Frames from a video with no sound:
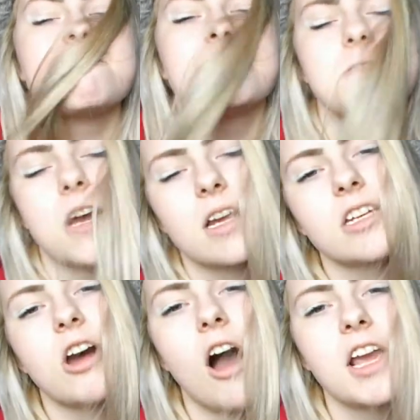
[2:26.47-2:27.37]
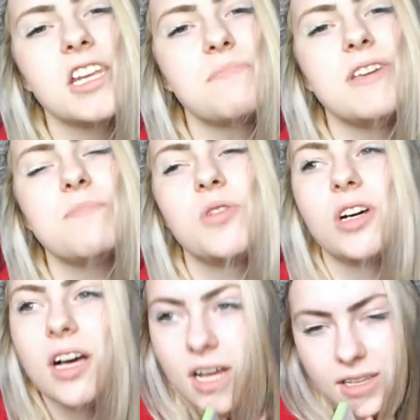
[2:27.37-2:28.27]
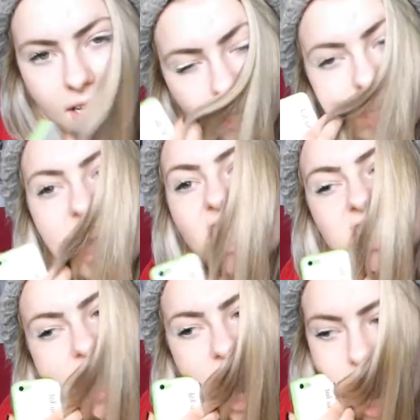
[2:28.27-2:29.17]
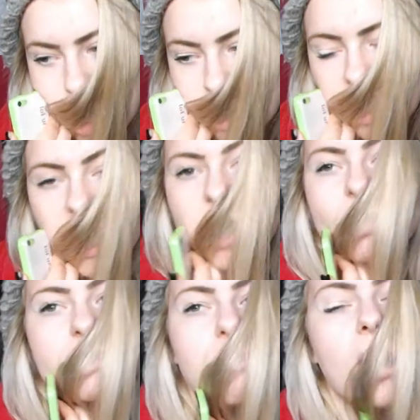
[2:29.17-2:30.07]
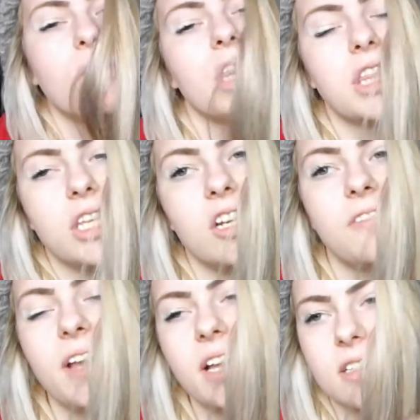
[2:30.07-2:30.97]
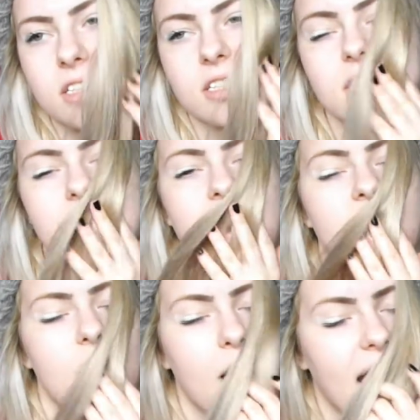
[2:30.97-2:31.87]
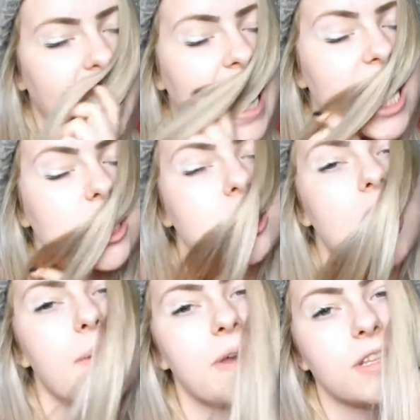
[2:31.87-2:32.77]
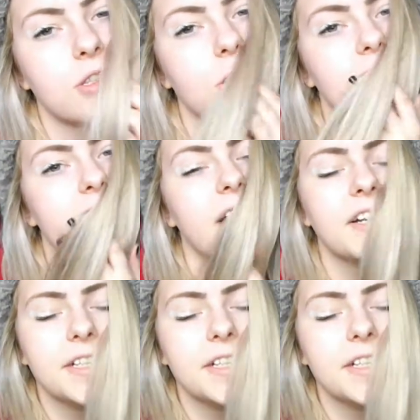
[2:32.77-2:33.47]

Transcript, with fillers: stuck talking to people like this and they're like, what's wrong with your face? And it's like, oh, I can't stop it, sorry.